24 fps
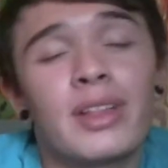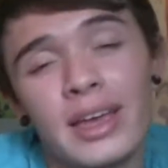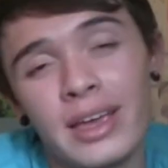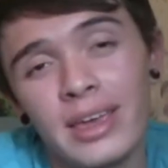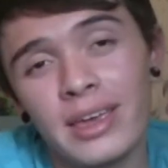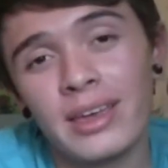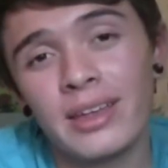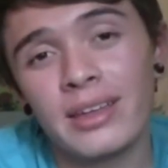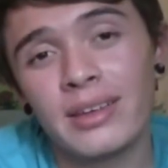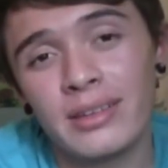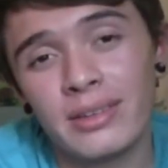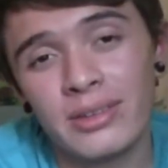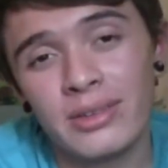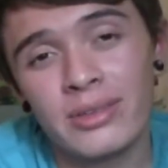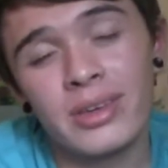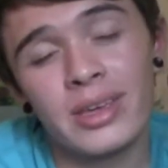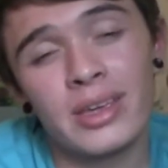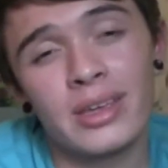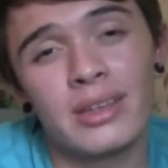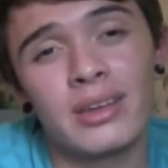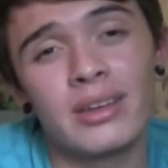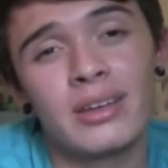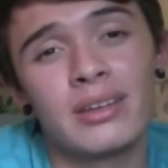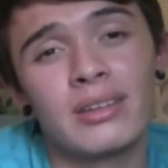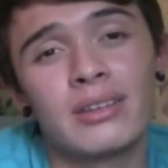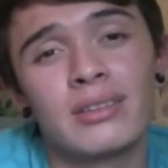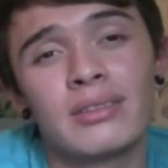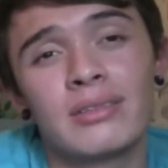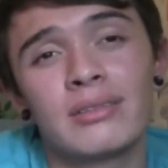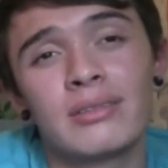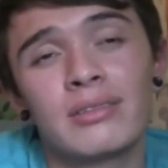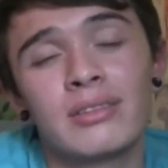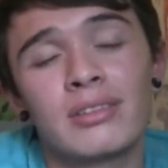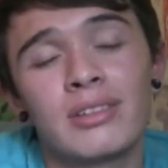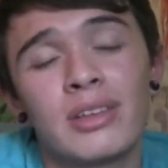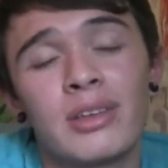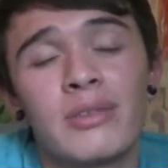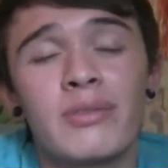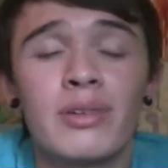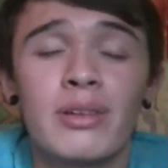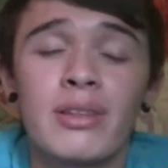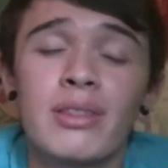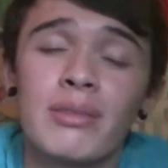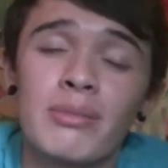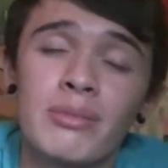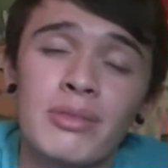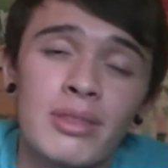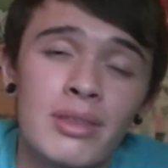like it, you can give
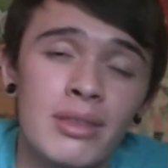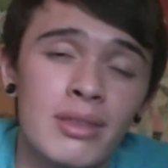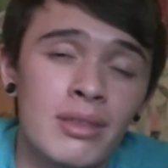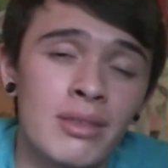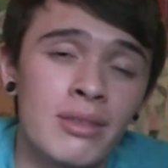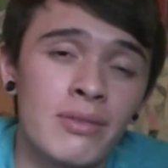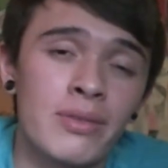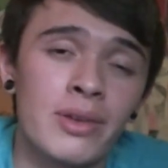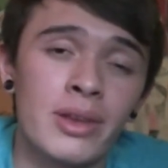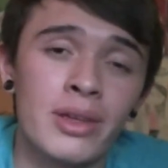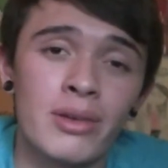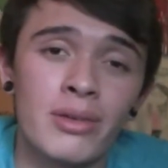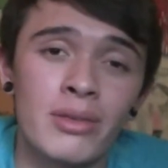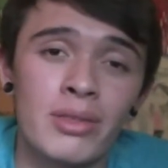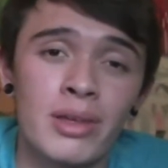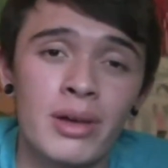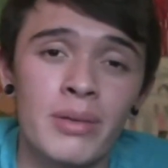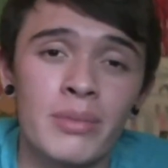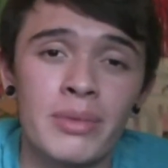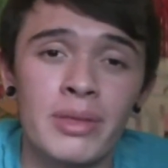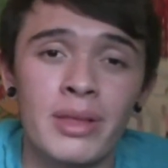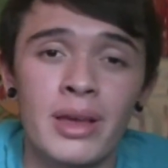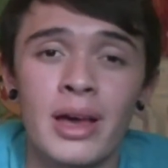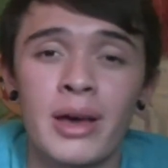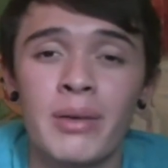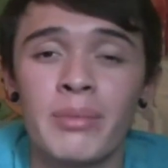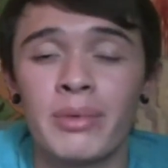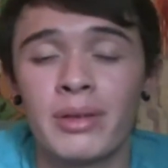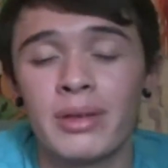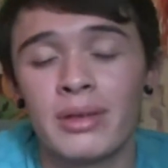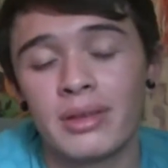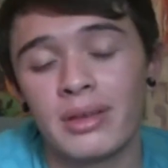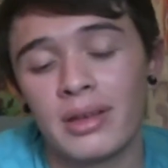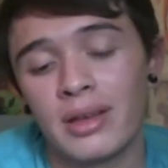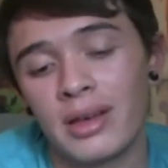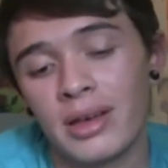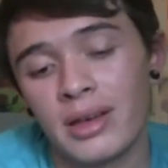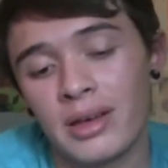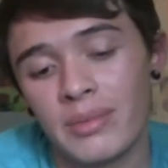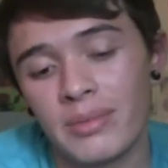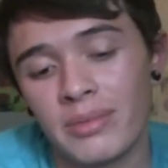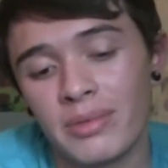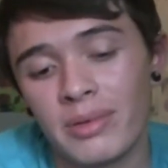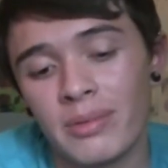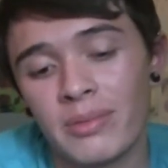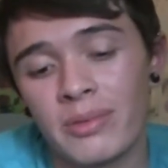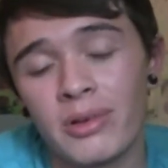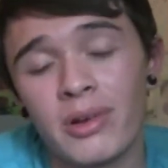it this video a thumbs up,
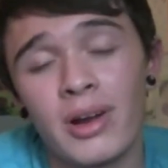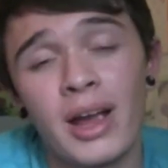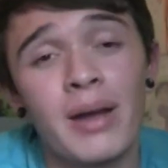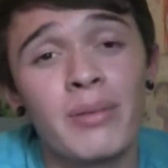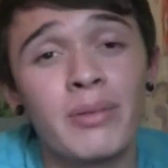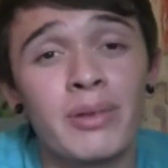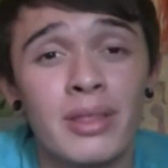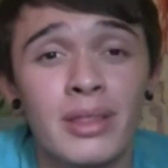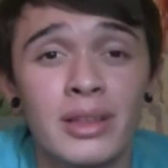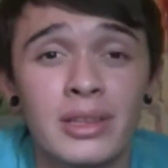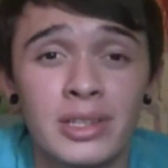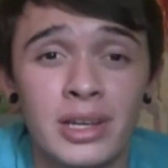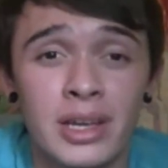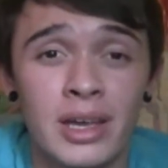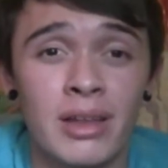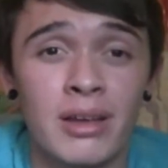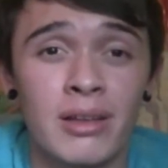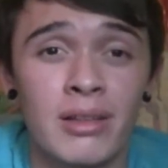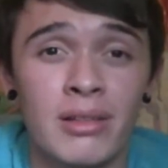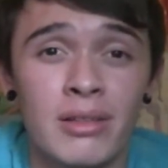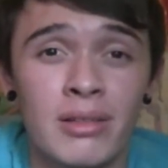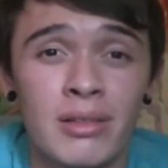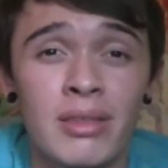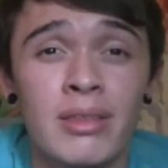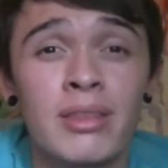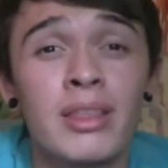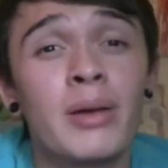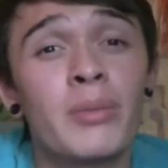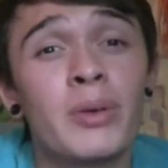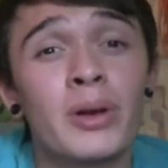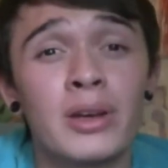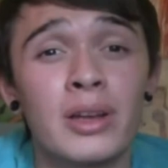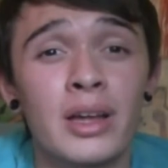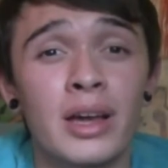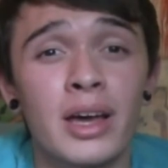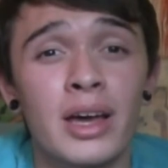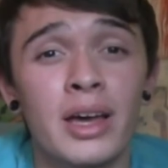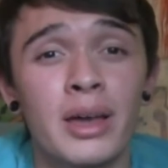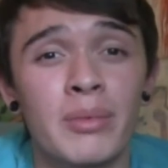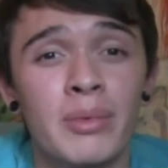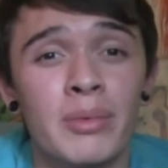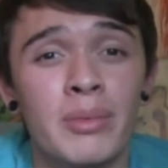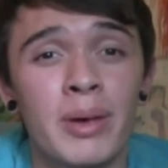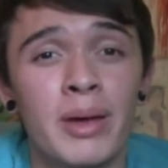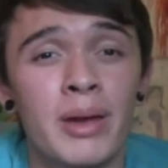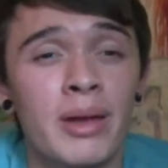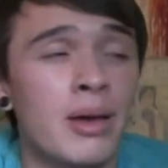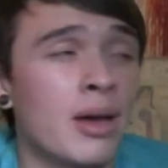subscribe to the channel. It's summertime,
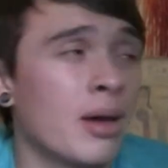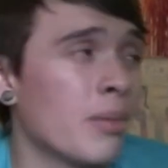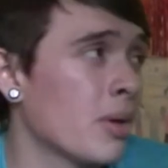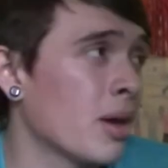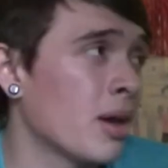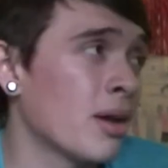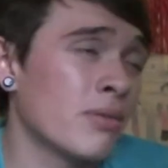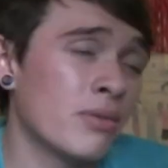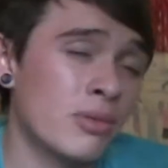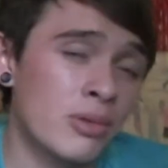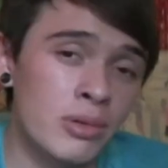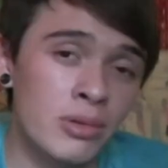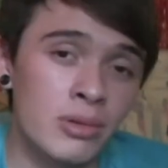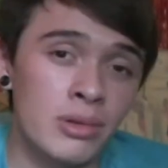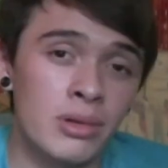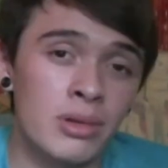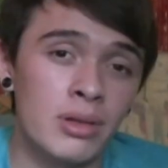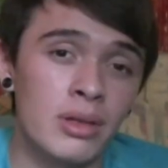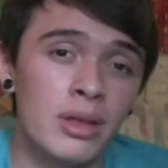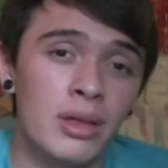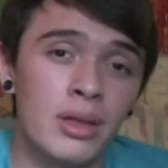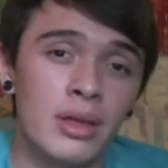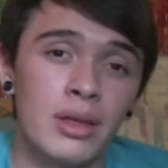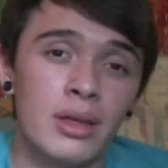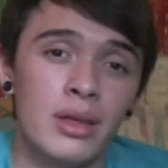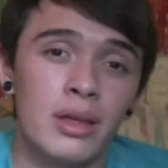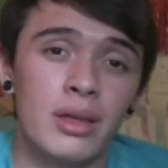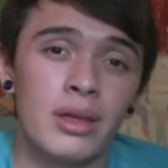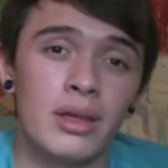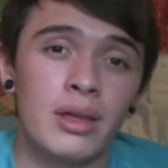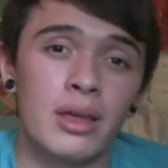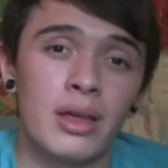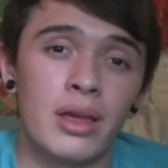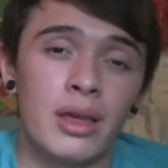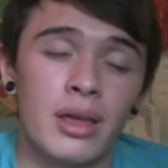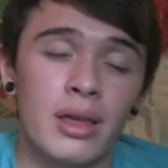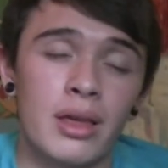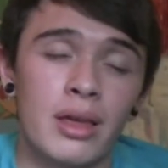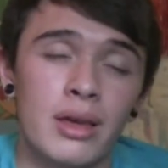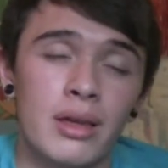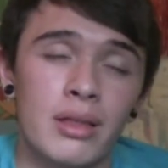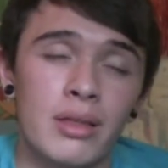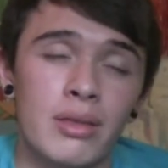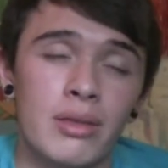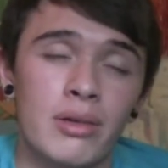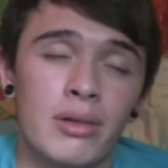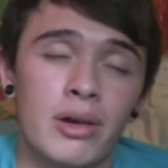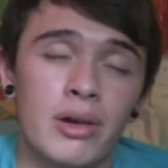I'm out of school,
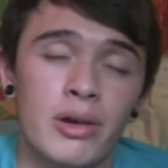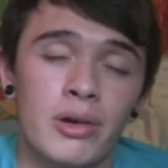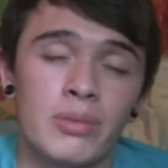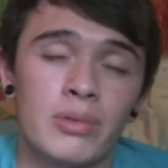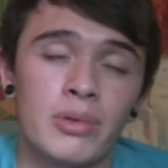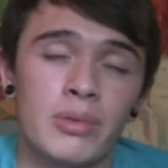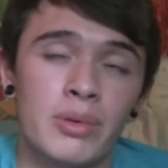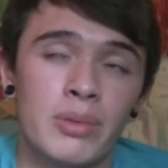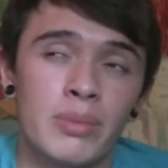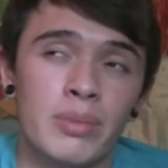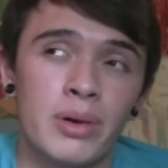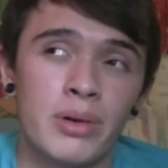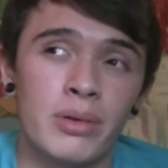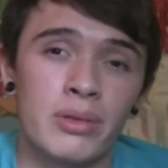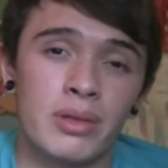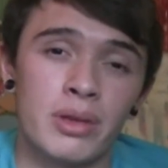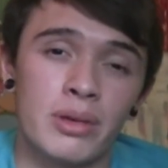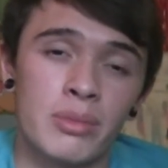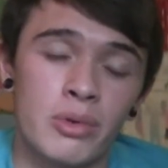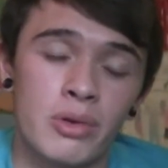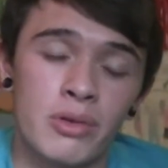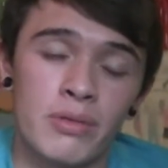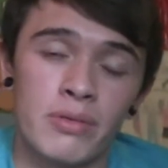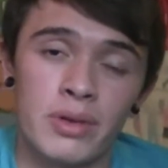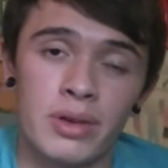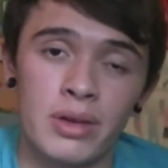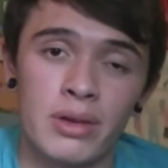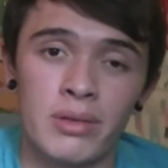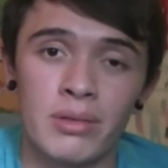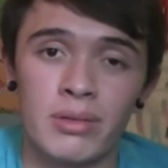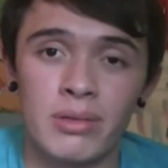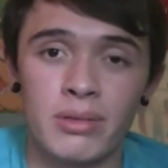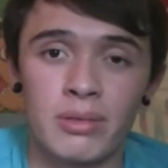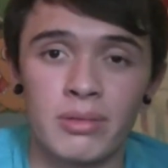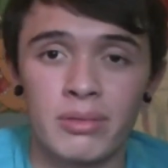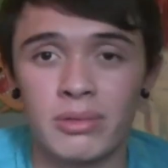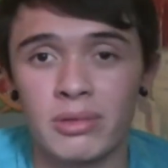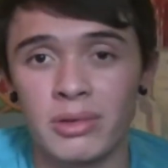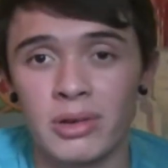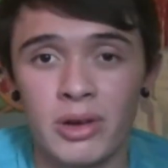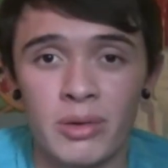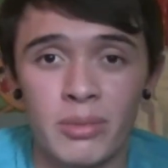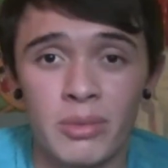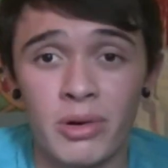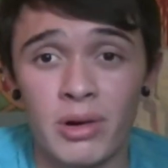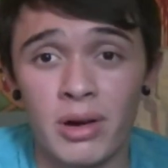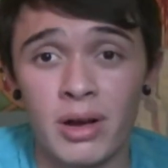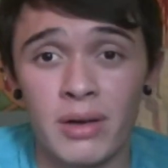and so I hope to be posting more videos, you
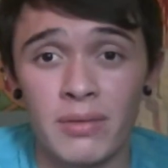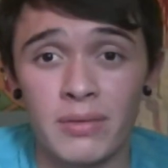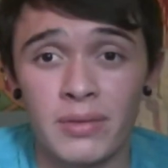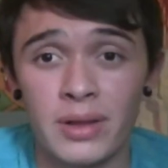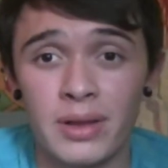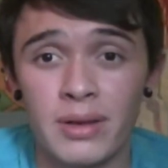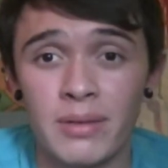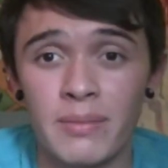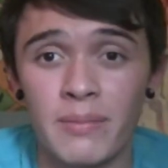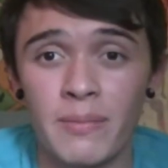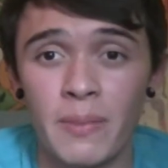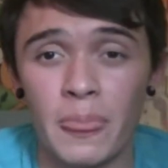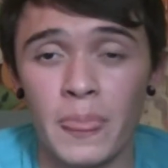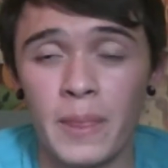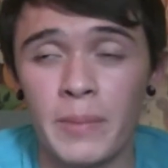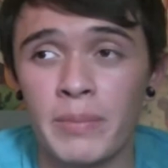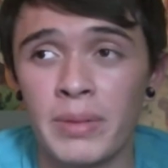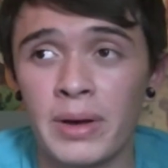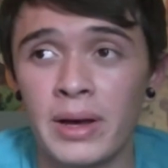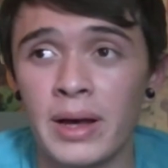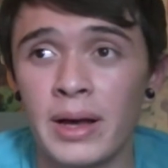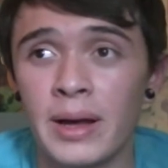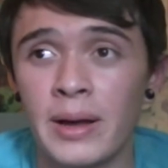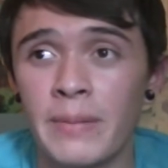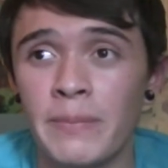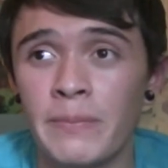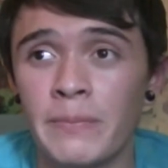know, more often. But